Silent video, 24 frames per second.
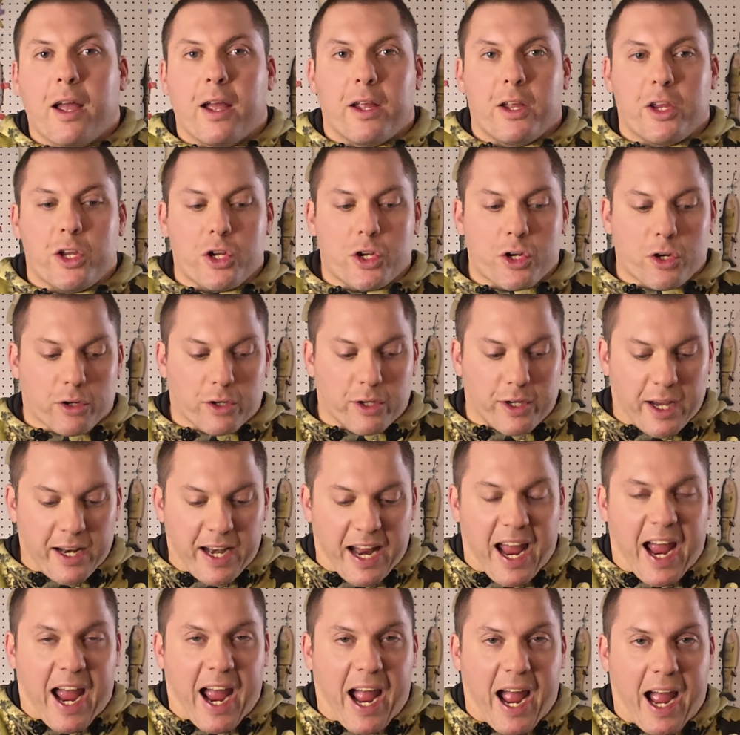you're going
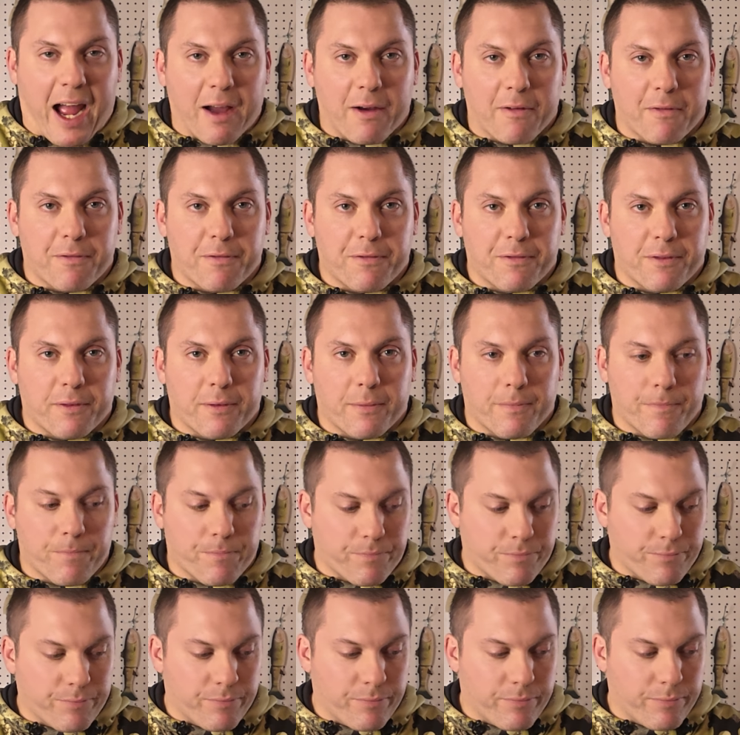to have
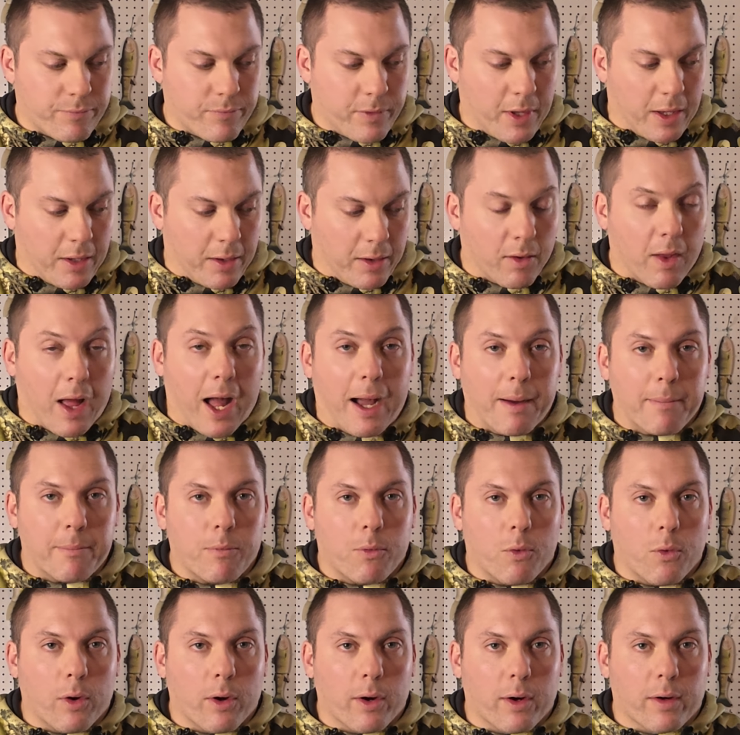a lot
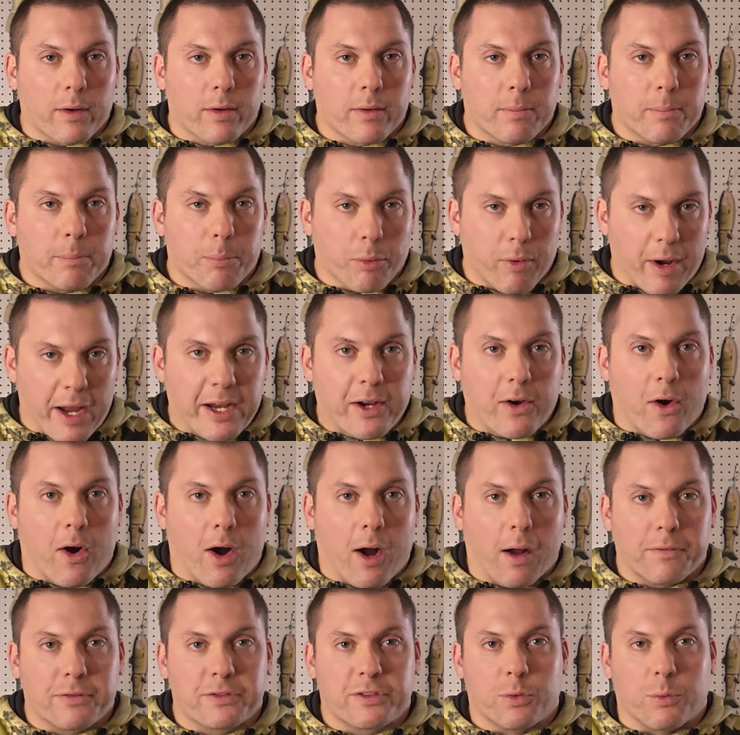more
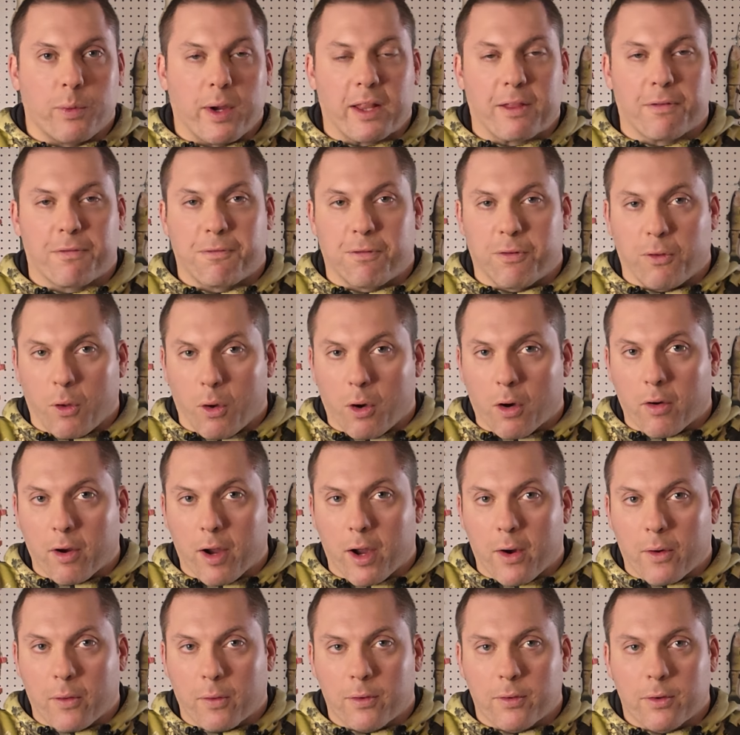break-offs with
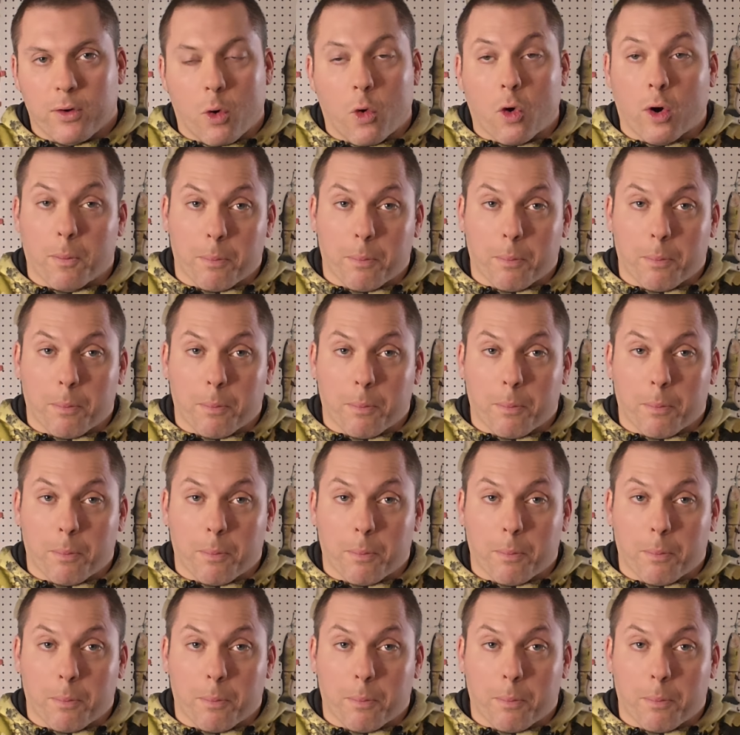fluoro or